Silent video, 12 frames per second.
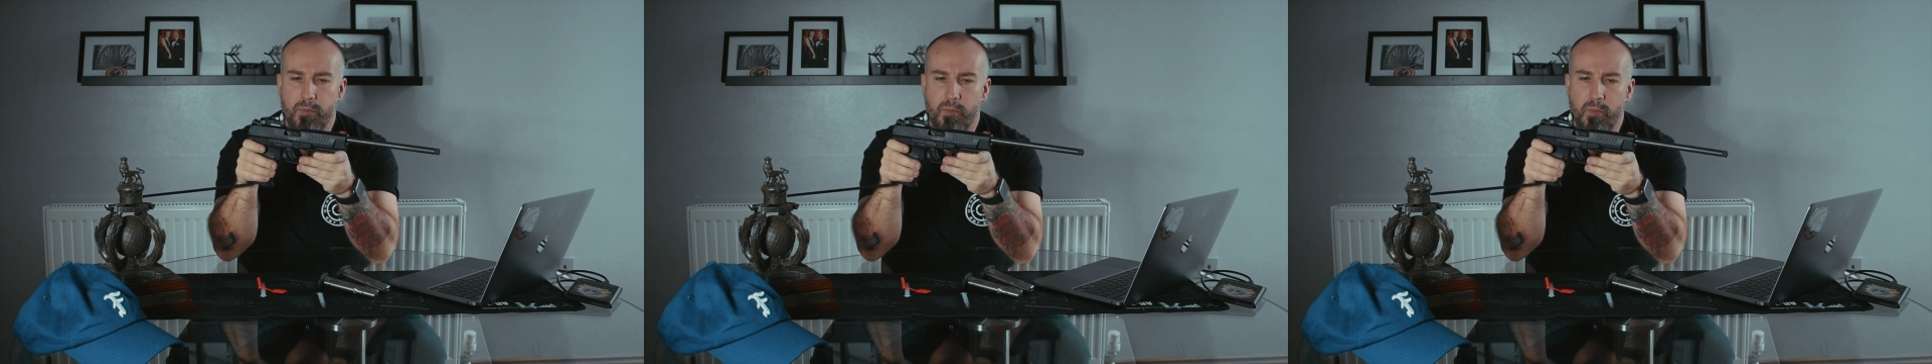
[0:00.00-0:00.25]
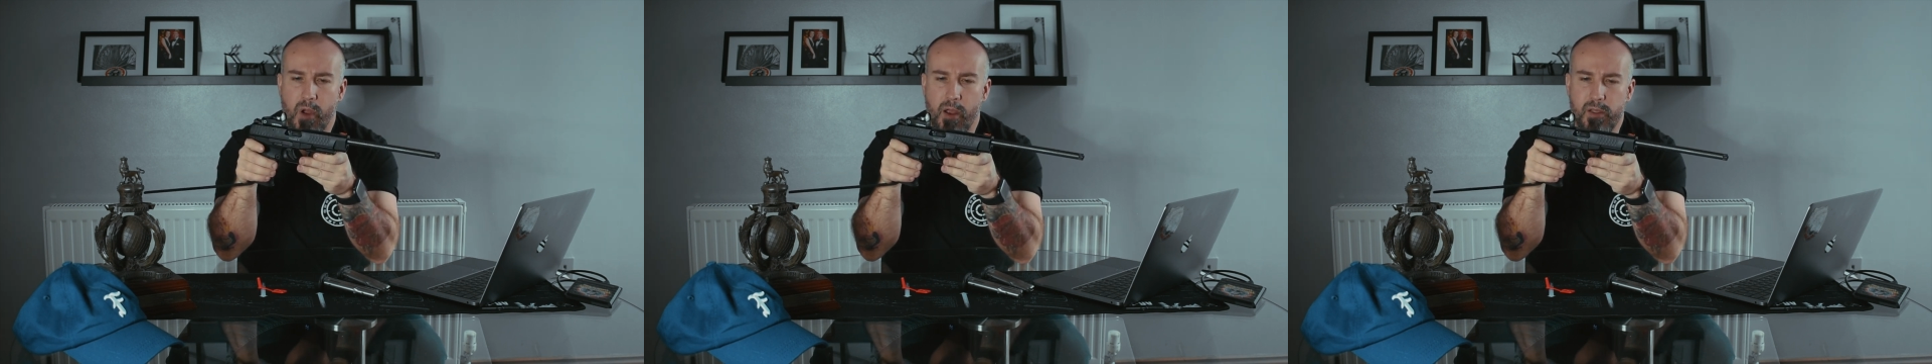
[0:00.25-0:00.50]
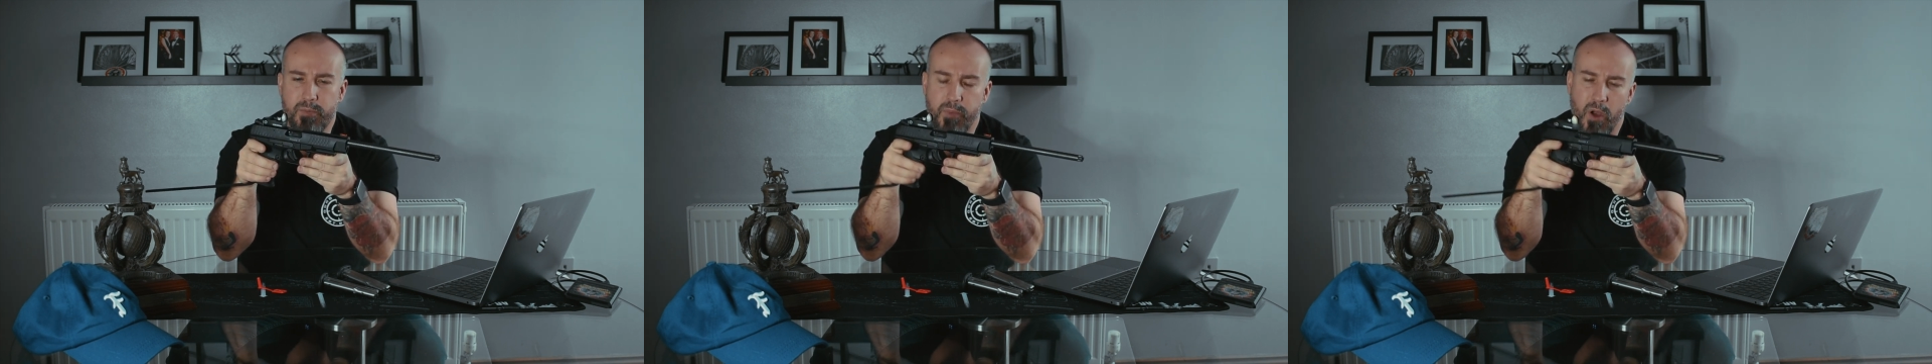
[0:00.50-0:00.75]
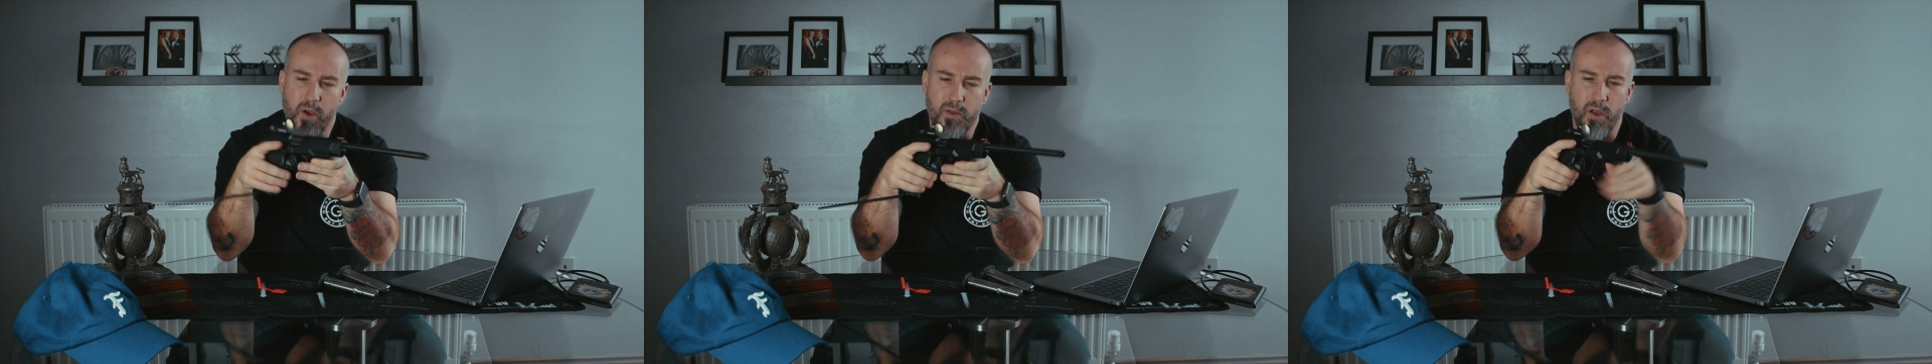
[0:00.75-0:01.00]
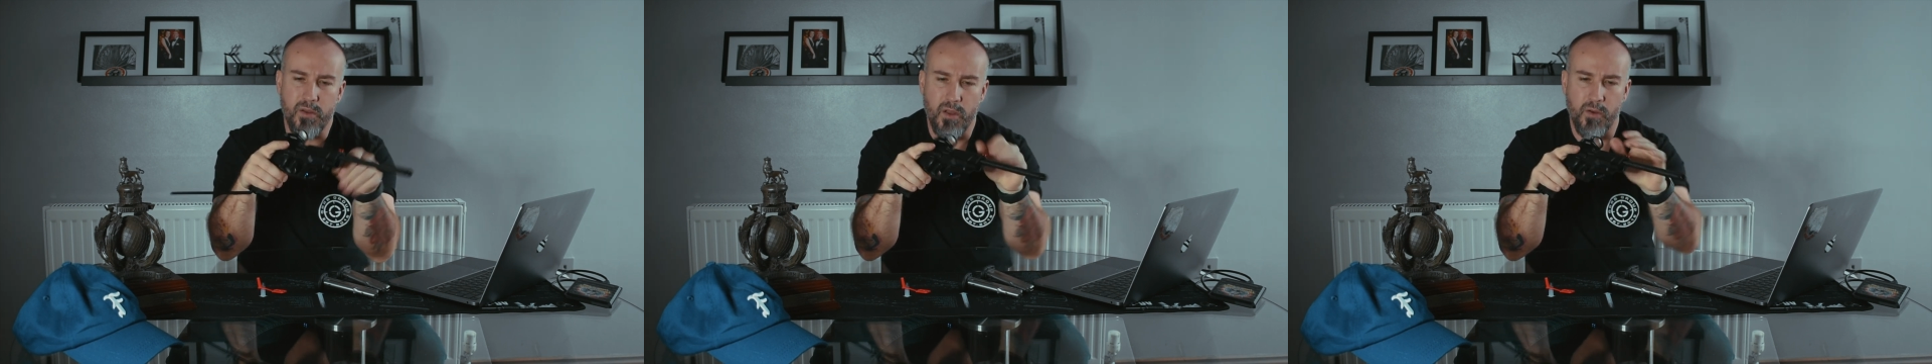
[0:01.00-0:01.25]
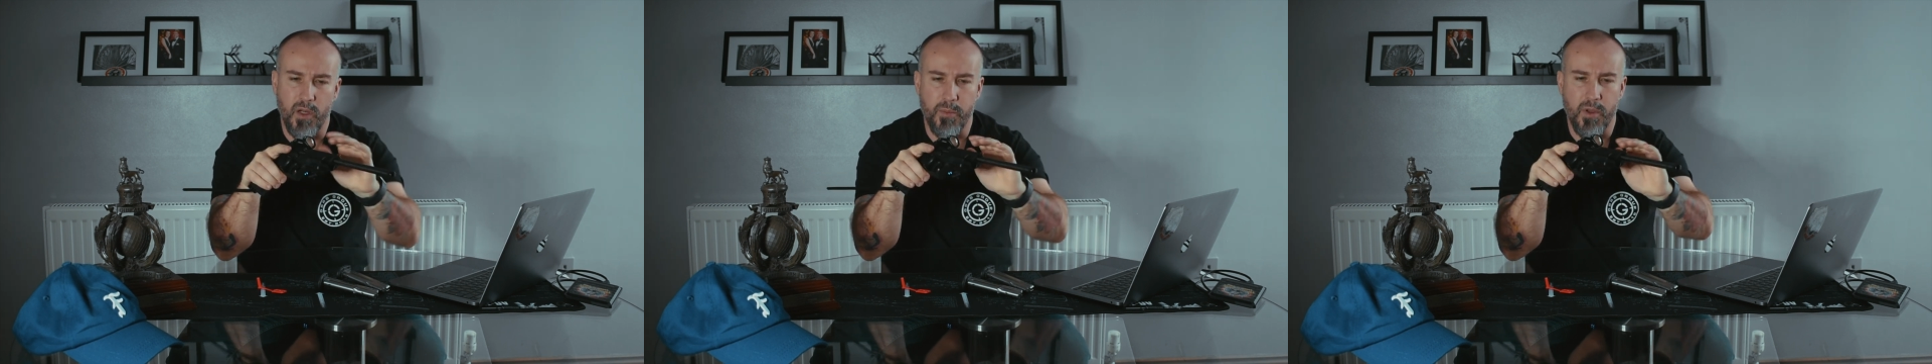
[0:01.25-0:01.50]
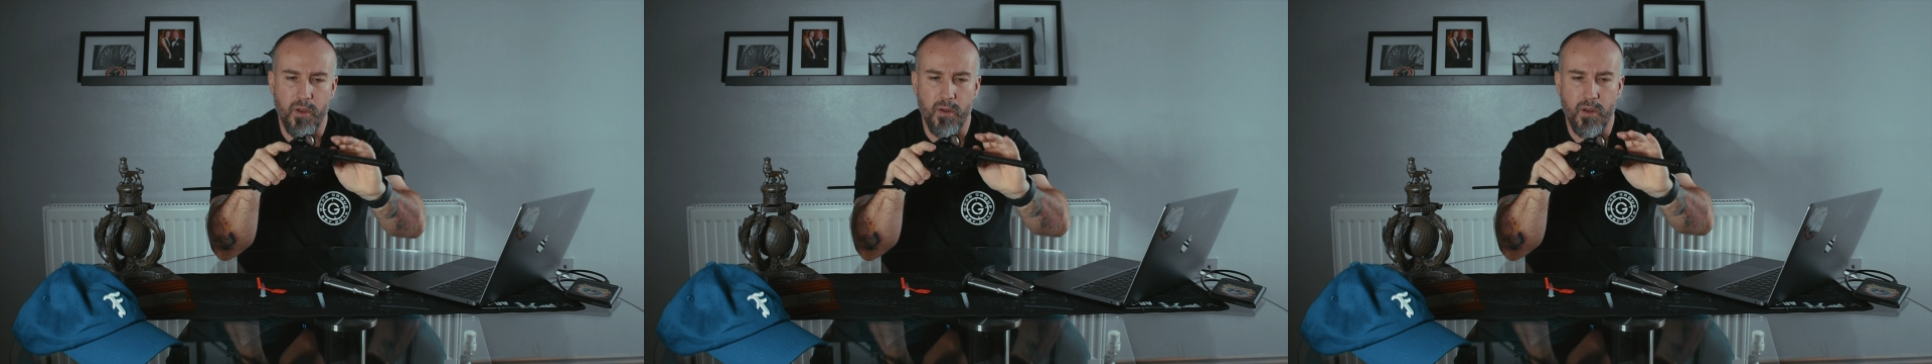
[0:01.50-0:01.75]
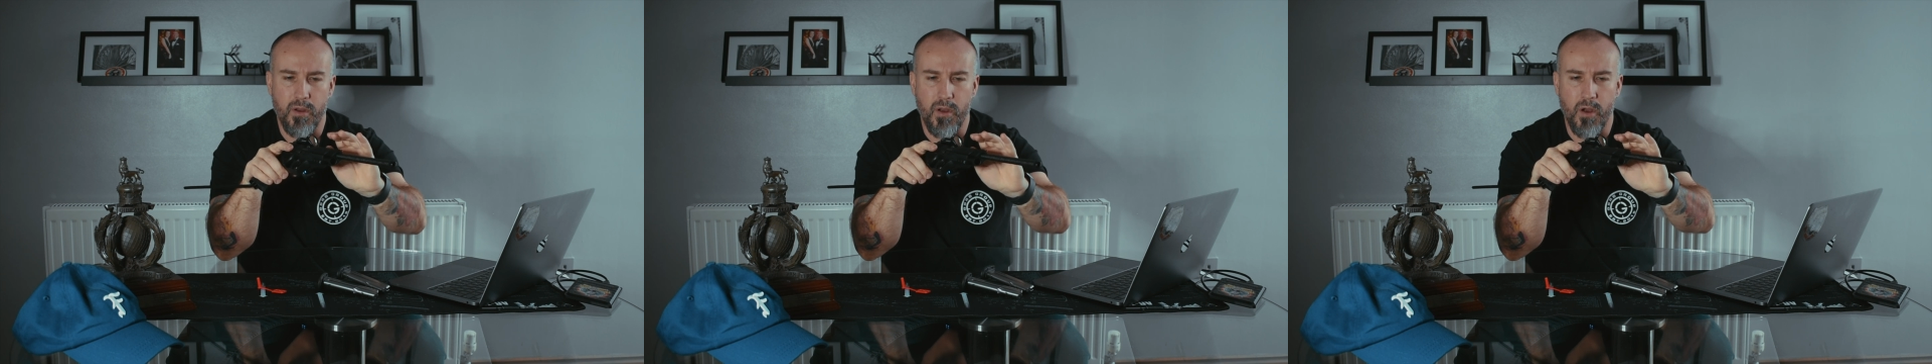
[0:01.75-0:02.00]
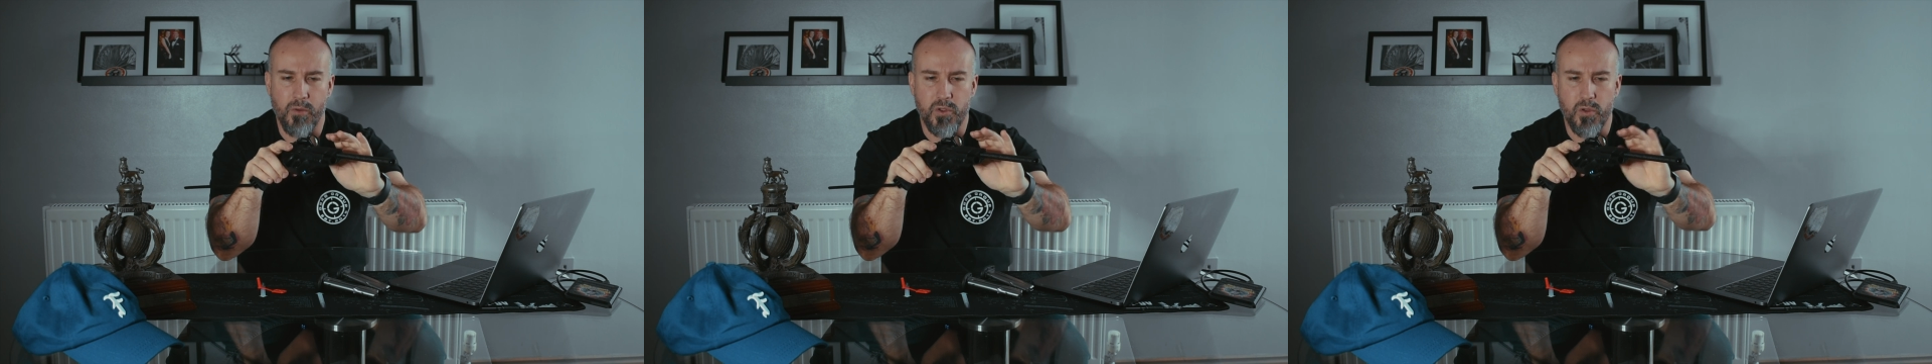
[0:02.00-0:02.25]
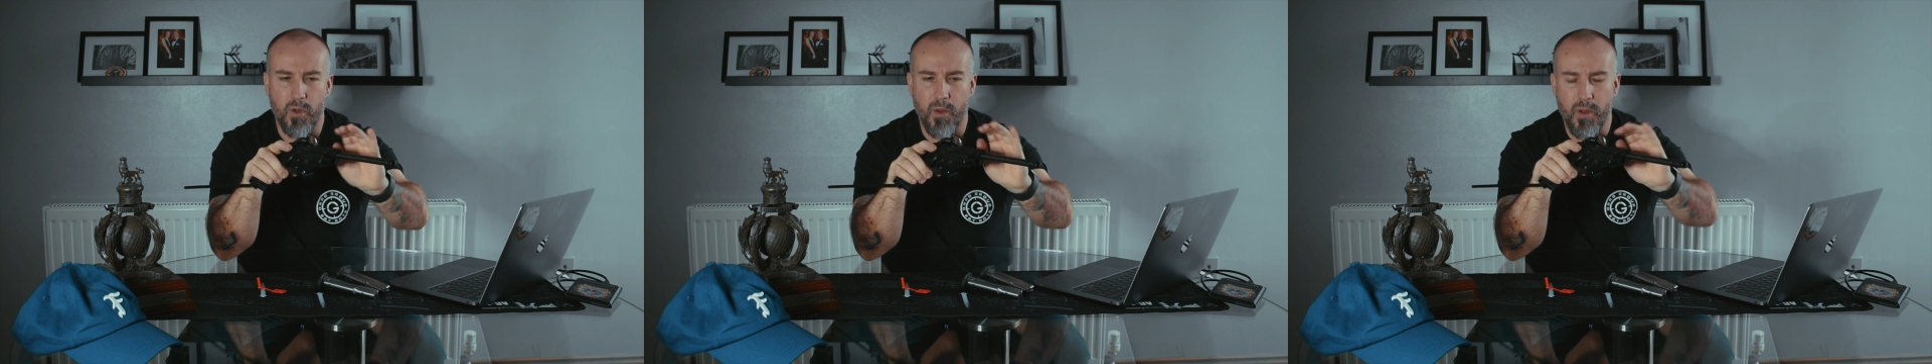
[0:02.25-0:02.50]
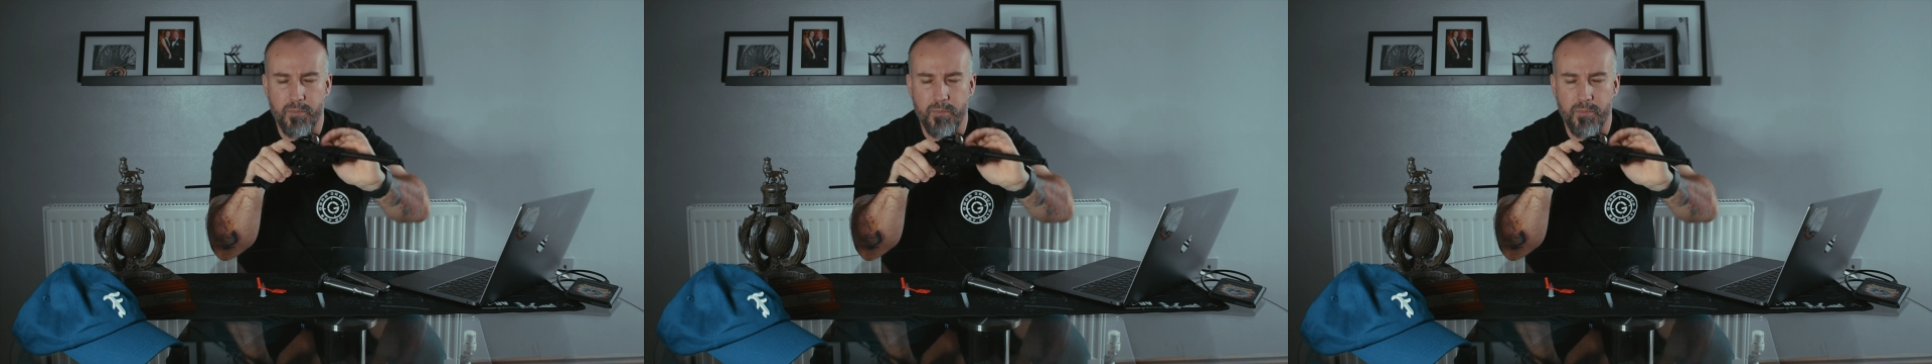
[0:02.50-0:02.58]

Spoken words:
whereas I've got to be old school.